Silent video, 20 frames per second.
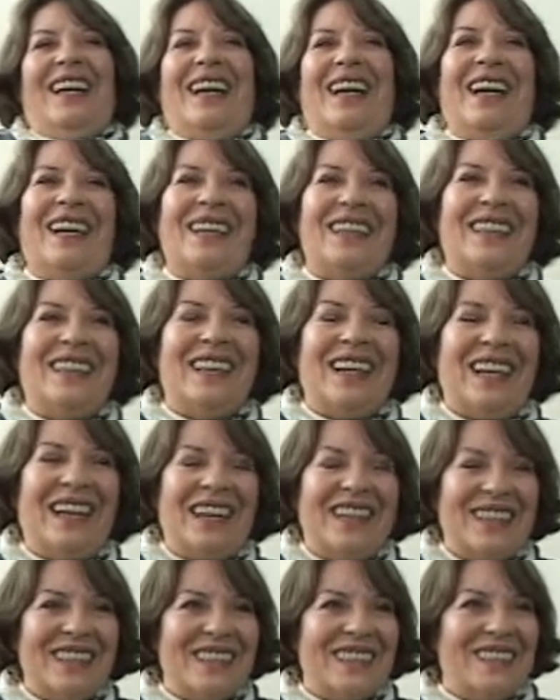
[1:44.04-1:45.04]
And
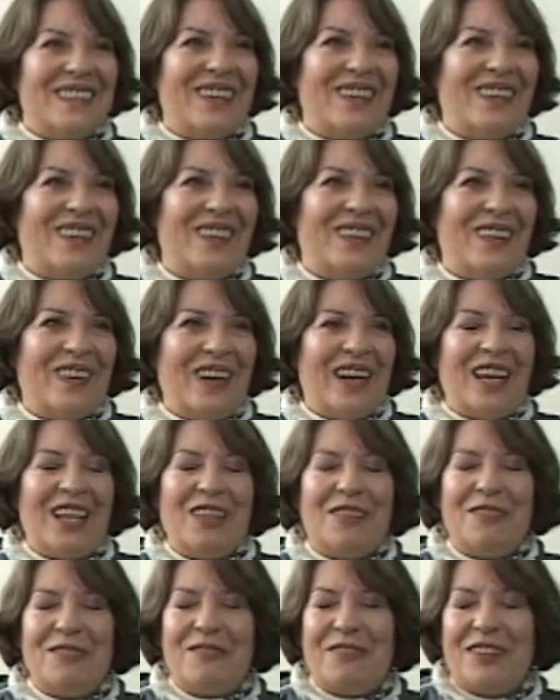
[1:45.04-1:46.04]
so I
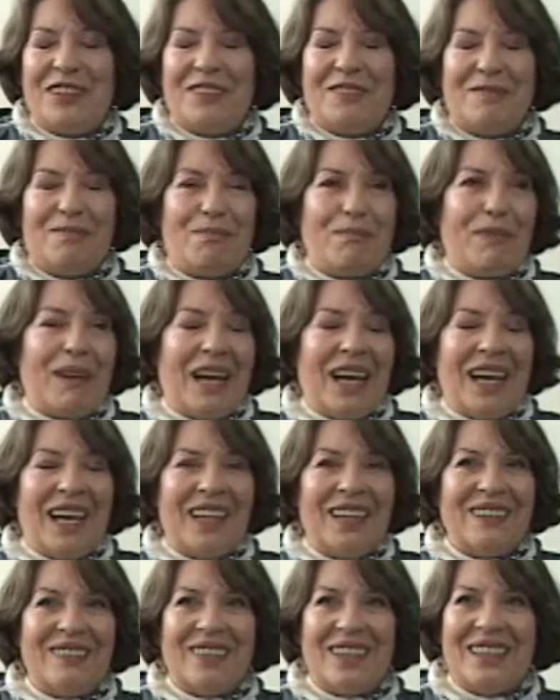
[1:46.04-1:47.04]
don't feel
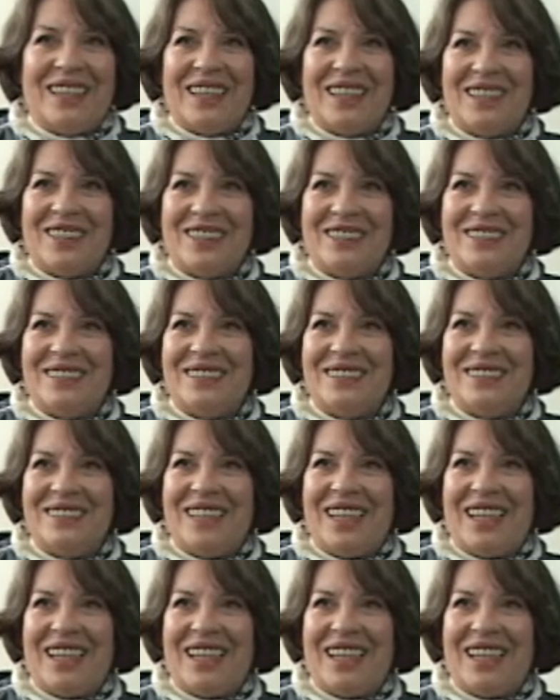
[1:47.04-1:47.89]
bad when I don't,